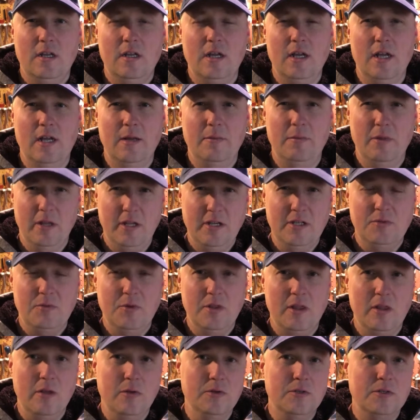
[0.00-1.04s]
at least with
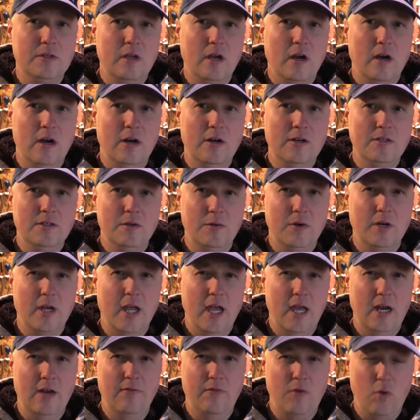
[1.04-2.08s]
loose cars, they were
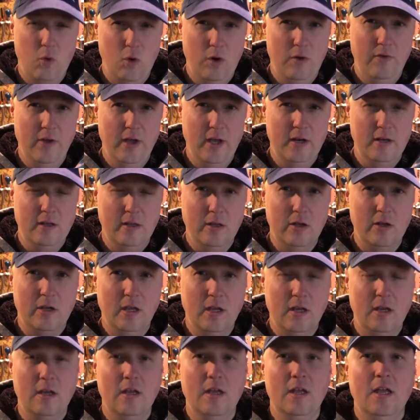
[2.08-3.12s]
kind of Corvette
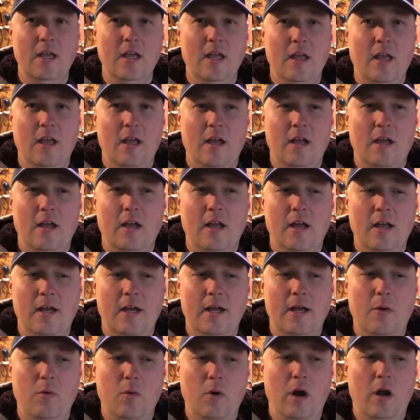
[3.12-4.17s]
looking,
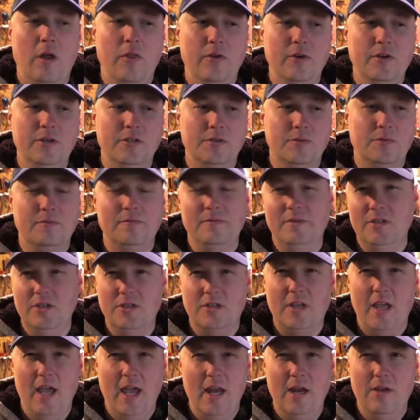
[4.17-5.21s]
where others
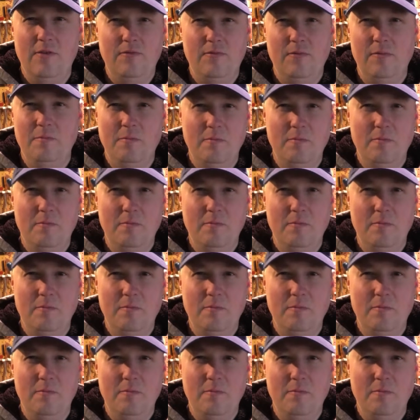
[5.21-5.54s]
just kind of,